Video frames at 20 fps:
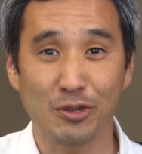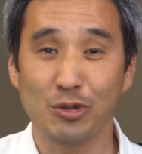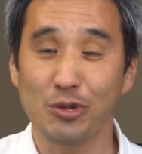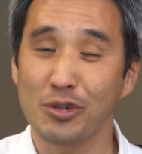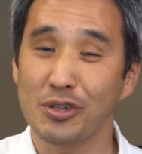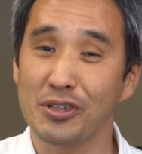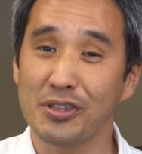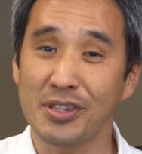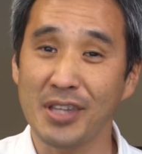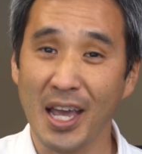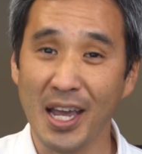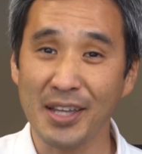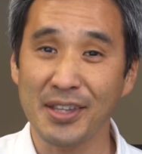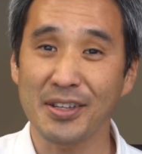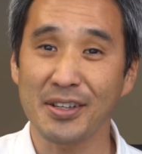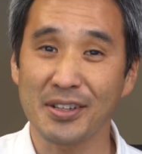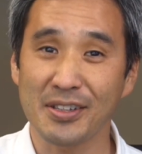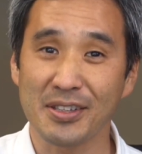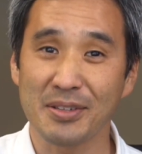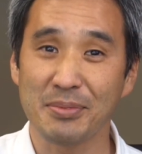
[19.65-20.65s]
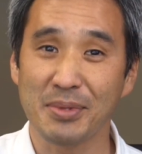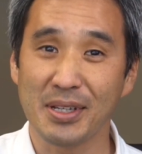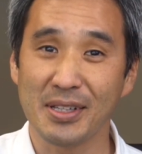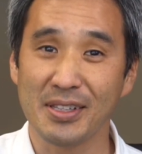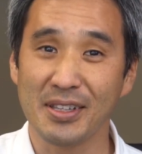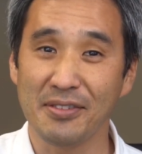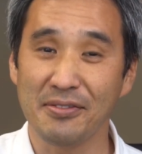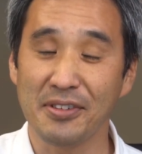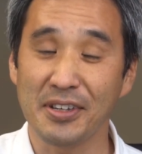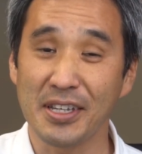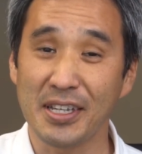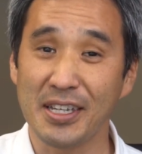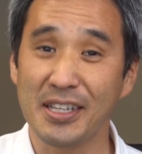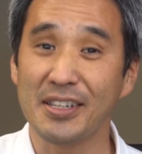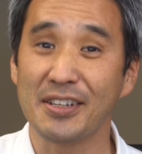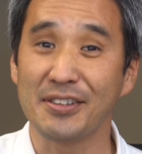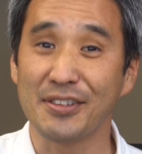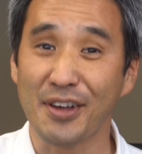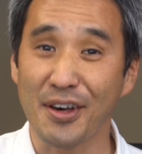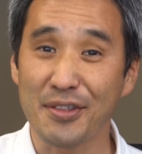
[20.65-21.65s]
you could technically be living
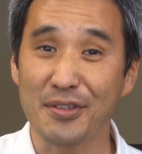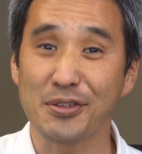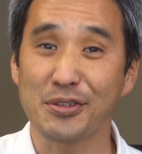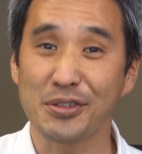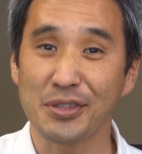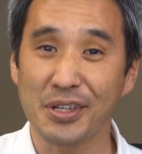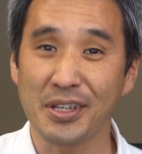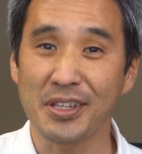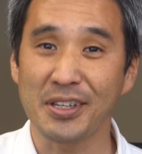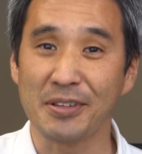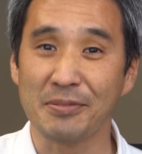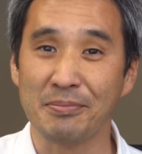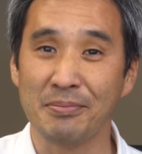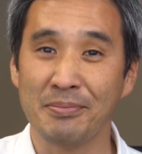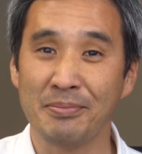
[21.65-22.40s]
in another city.